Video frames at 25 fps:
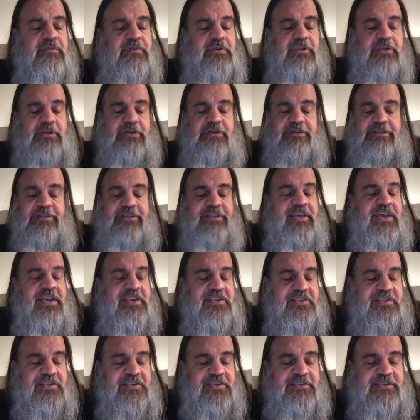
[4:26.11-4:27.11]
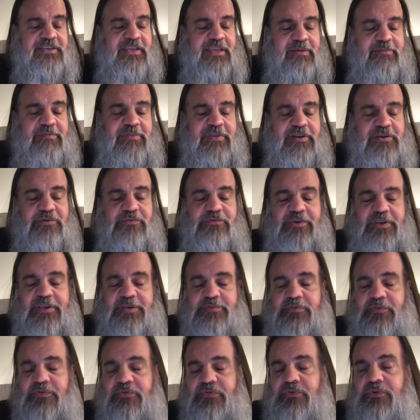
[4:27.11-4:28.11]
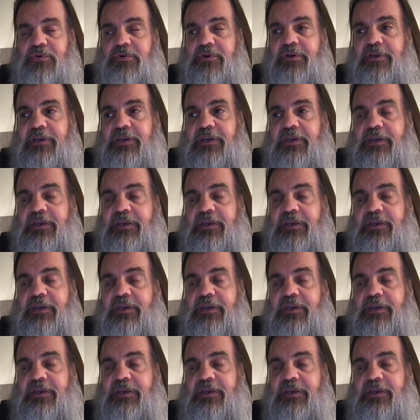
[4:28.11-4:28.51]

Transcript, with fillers: in less esteem than it was before,